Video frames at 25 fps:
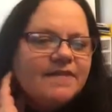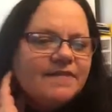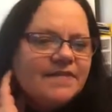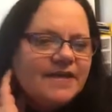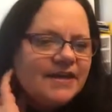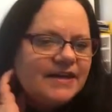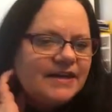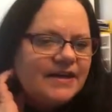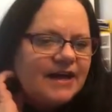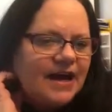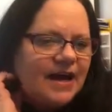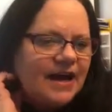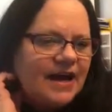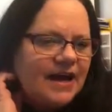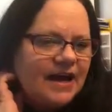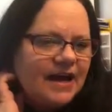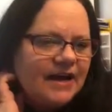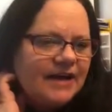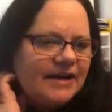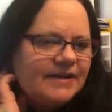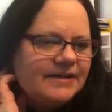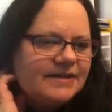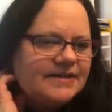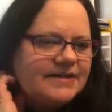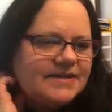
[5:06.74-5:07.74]
Then
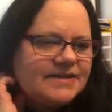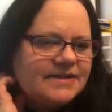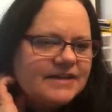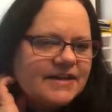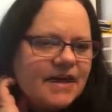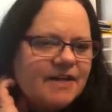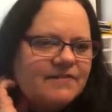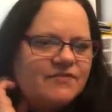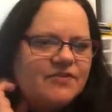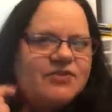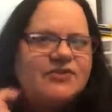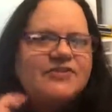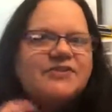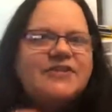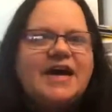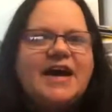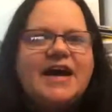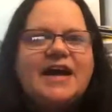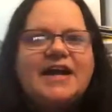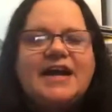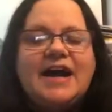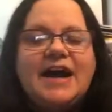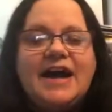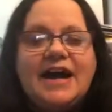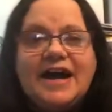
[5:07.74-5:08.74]
I discovered
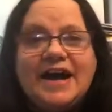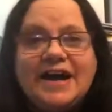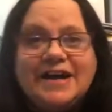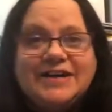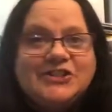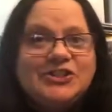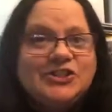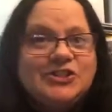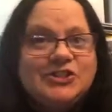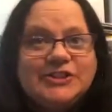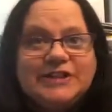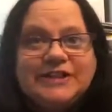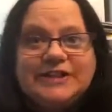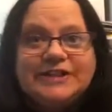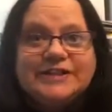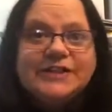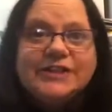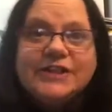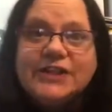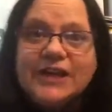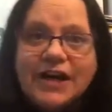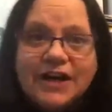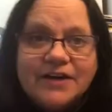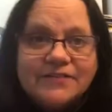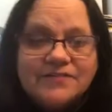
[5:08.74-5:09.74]
that I actually
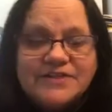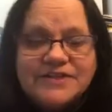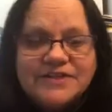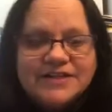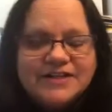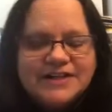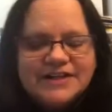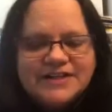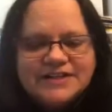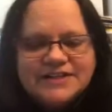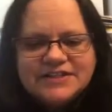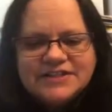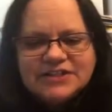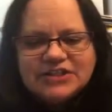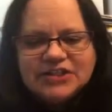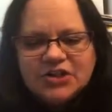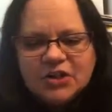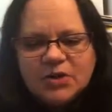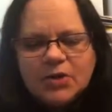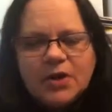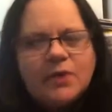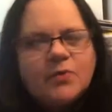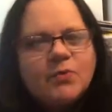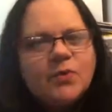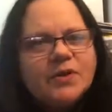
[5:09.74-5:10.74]
loved this.
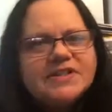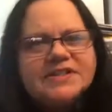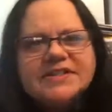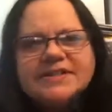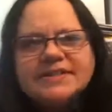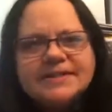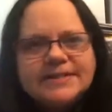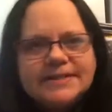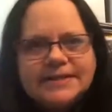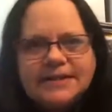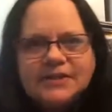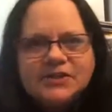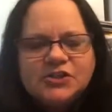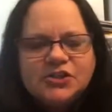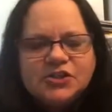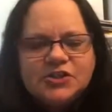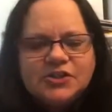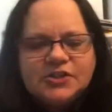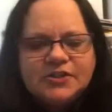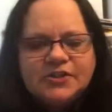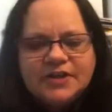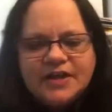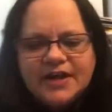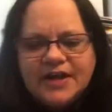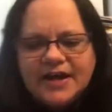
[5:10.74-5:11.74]
I was a
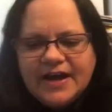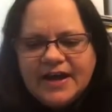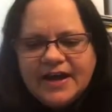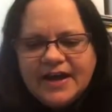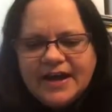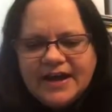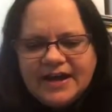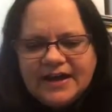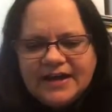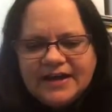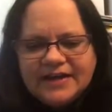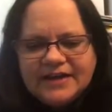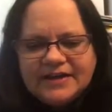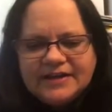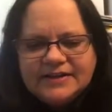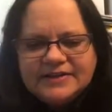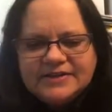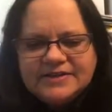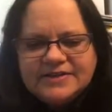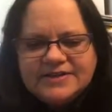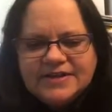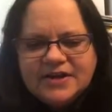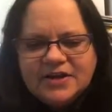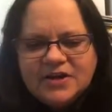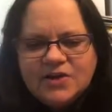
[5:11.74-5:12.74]
teacher,
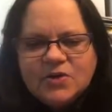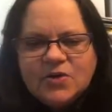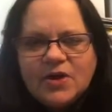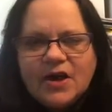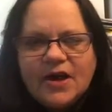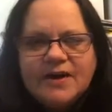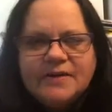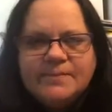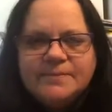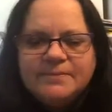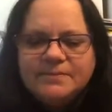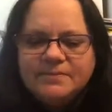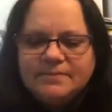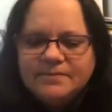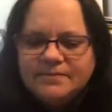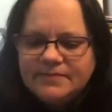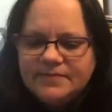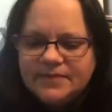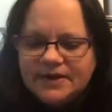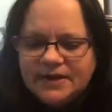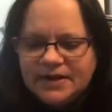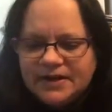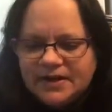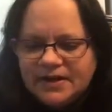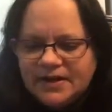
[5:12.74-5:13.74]
and so I'm
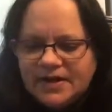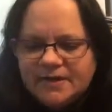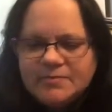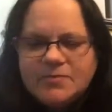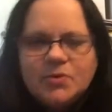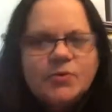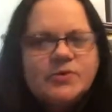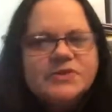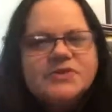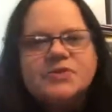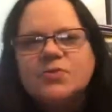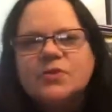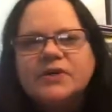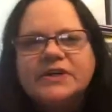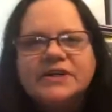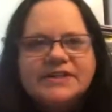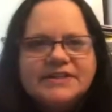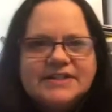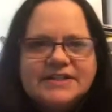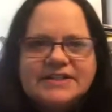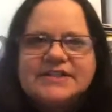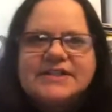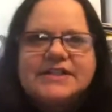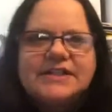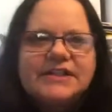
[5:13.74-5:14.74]
always wanting
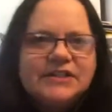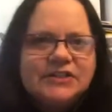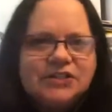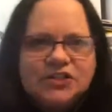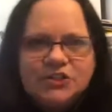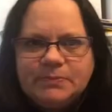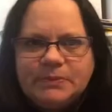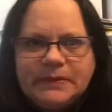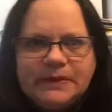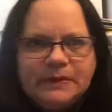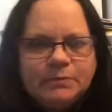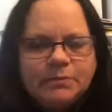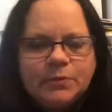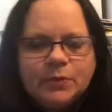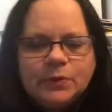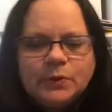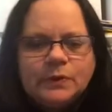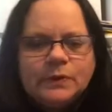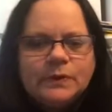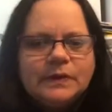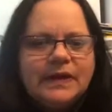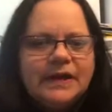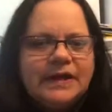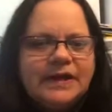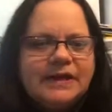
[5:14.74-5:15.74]
to teach
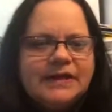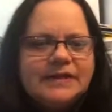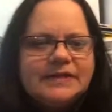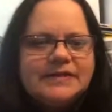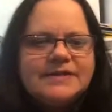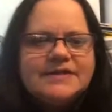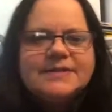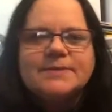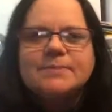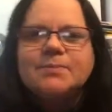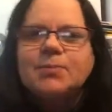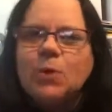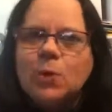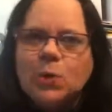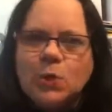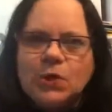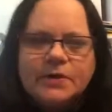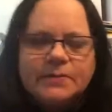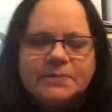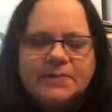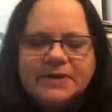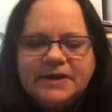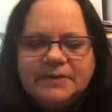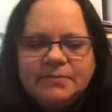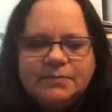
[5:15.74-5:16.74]
people and
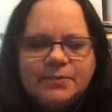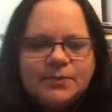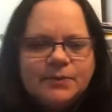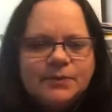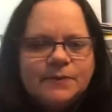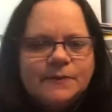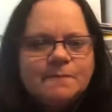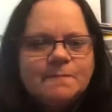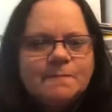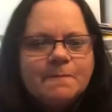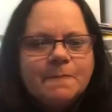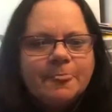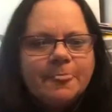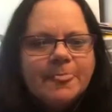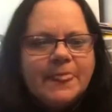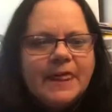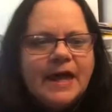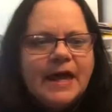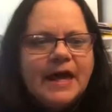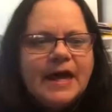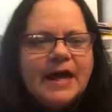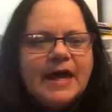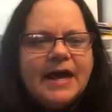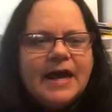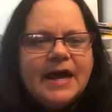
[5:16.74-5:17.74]
support people,
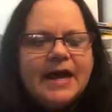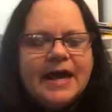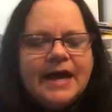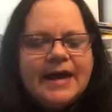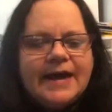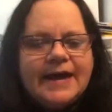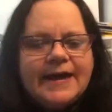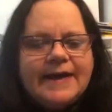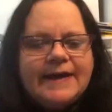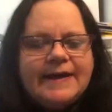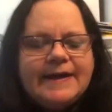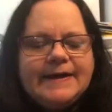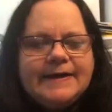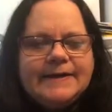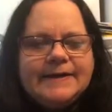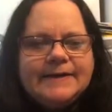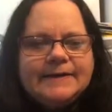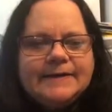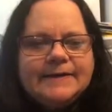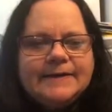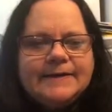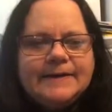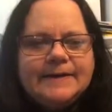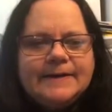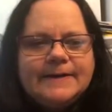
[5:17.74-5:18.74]

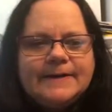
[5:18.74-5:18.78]
and